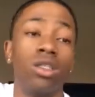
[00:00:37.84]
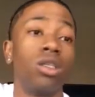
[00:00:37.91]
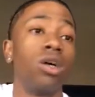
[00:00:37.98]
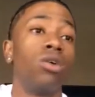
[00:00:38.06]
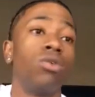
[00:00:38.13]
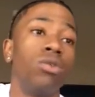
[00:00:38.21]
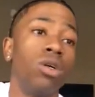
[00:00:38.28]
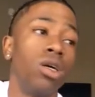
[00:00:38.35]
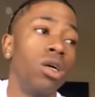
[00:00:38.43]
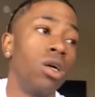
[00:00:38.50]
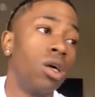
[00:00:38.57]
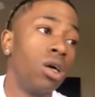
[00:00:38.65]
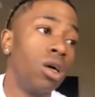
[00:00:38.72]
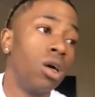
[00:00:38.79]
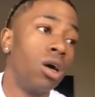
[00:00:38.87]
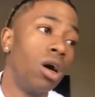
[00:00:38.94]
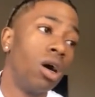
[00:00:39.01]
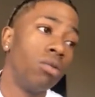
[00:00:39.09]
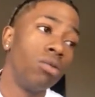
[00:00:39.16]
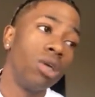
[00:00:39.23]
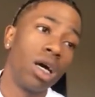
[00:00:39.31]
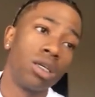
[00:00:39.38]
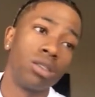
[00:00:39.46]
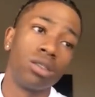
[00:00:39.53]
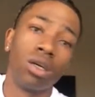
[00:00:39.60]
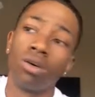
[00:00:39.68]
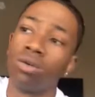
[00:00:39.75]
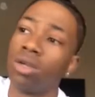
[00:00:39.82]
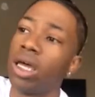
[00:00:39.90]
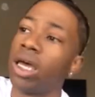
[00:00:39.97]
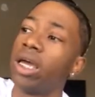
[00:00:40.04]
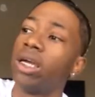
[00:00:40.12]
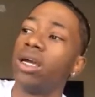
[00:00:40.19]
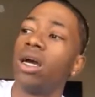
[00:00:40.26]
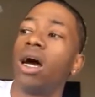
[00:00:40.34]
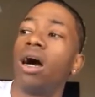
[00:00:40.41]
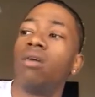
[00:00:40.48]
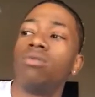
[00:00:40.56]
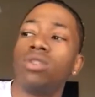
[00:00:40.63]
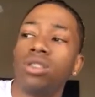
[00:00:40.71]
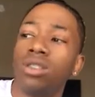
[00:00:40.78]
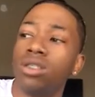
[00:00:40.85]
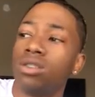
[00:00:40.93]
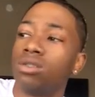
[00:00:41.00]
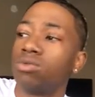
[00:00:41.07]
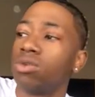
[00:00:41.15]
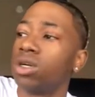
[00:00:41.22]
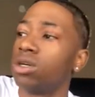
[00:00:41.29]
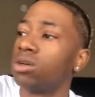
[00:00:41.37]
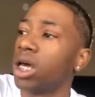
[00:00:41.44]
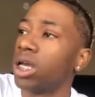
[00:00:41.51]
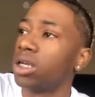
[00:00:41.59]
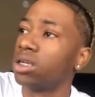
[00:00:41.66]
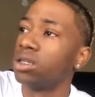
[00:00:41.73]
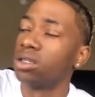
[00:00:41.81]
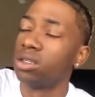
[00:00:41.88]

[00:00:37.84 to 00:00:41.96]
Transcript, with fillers: So, um, you guys know that I was in this real, like,